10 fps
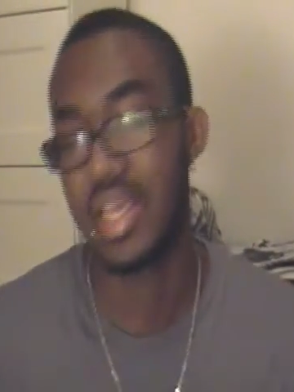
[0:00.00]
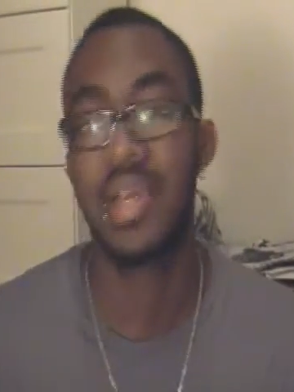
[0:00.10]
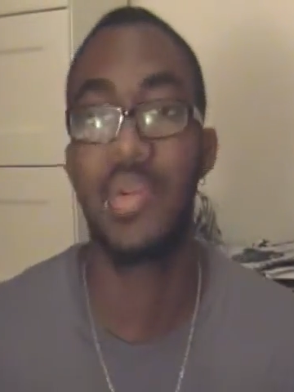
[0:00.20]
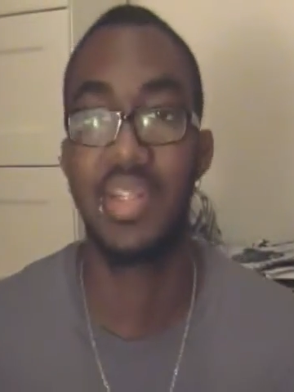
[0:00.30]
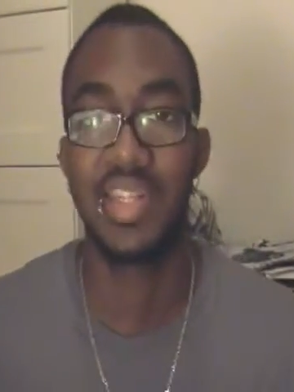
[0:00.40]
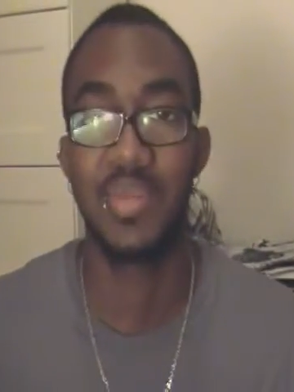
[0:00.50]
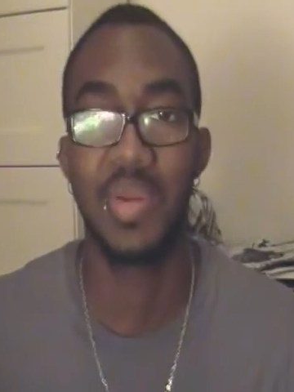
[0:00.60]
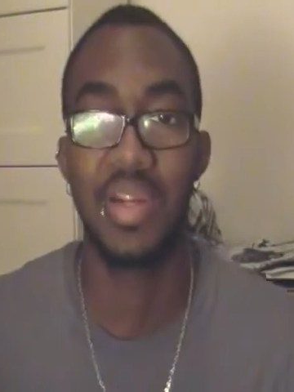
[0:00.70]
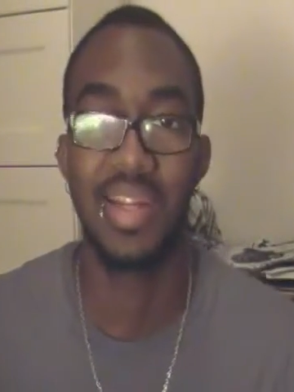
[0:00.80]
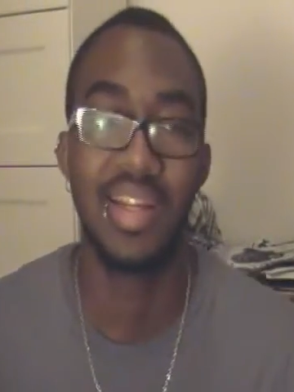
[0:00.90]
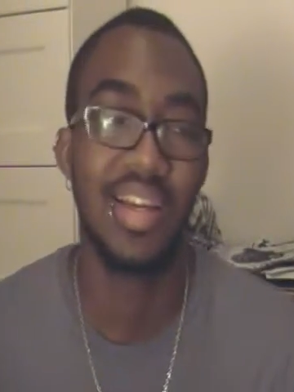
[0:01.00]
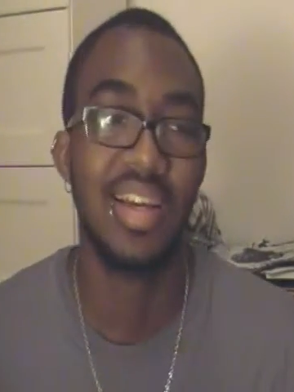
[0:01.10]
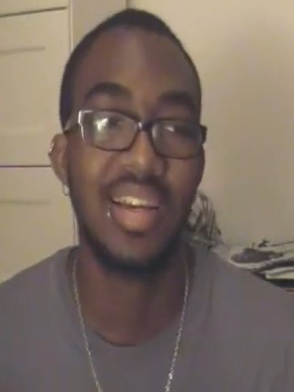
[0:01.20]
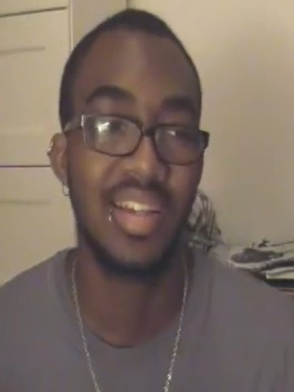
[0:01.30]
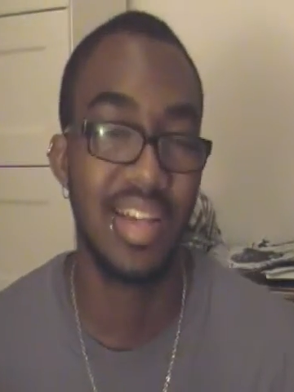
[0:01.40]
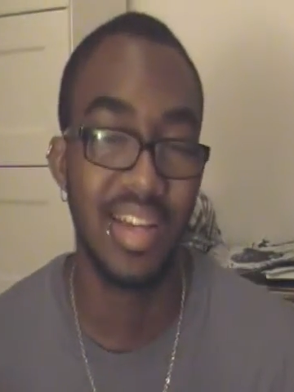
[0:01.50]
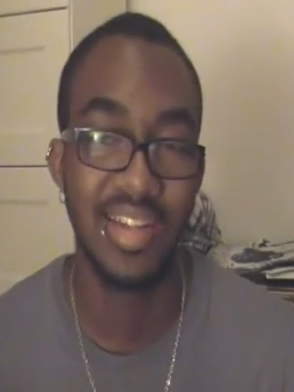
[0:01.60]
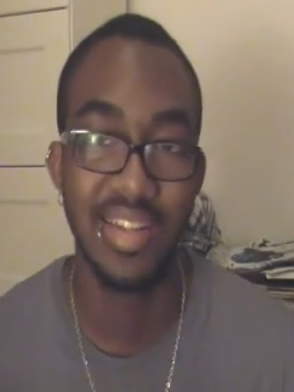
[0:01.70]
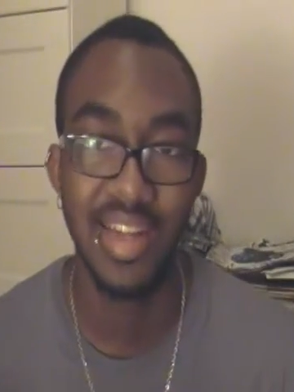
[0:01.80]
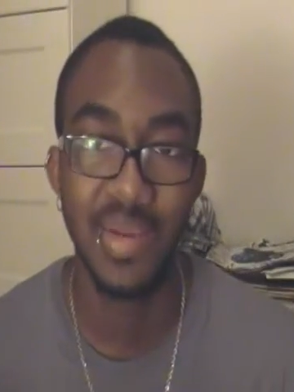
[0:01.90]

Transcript: I can't wait to get married. Yeah,